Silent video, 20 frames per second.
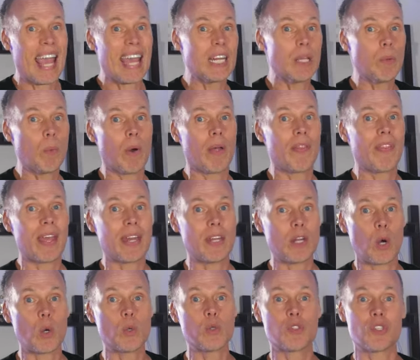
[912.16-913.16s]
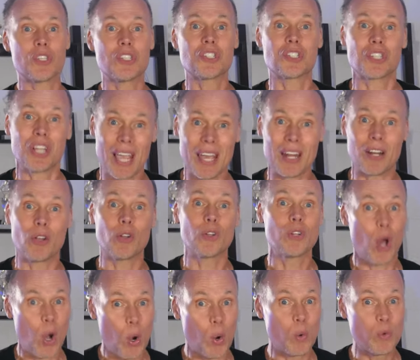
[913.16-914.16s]
anyone that knows this channel
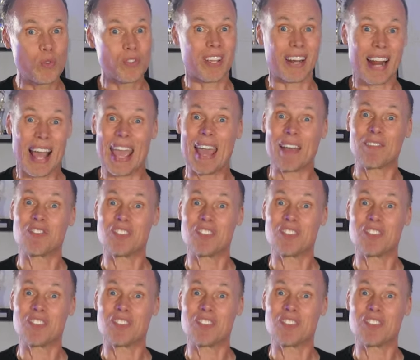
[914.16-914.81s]
knows that I have